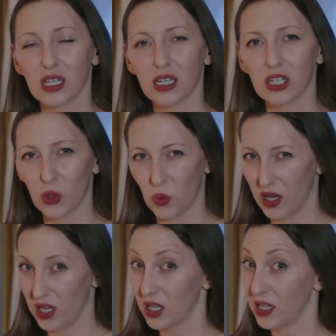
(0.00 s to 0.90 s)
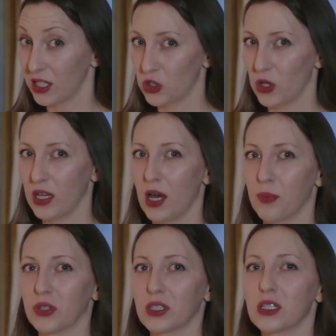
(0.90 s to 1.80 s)
in a way it actually
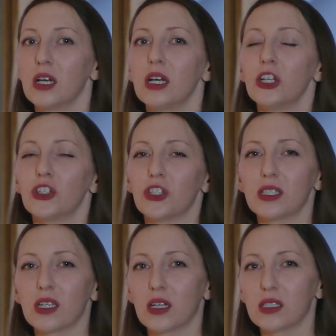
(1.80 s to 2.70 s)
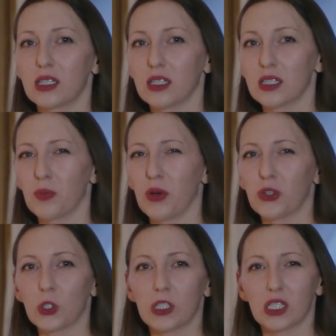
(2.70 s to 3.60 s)
happened. She said things
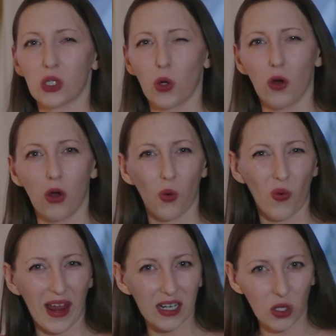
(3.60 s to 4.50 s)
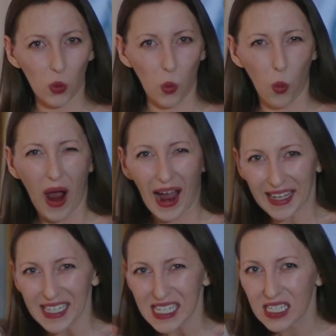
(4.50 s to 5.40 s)
about she saw red and
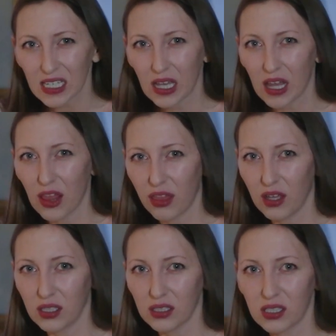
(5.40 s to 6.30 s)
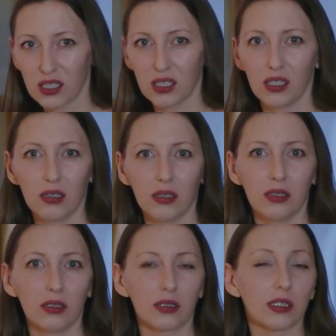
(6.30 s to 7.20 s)
white things.
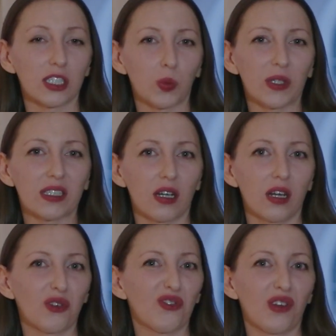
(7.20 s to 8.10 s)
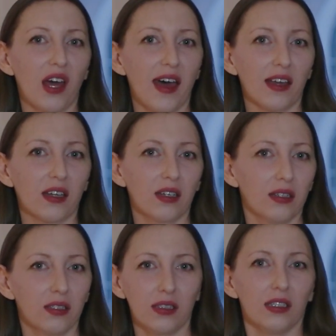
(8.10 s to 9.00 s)
The Switzerland flag
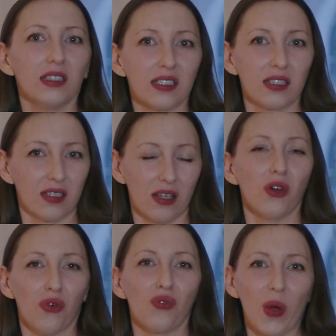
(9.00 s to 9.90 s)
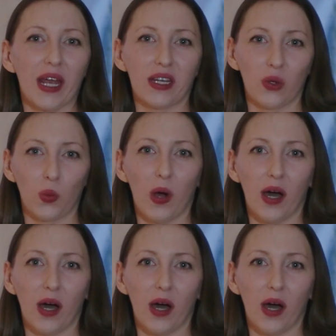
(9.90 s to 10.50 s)
is red and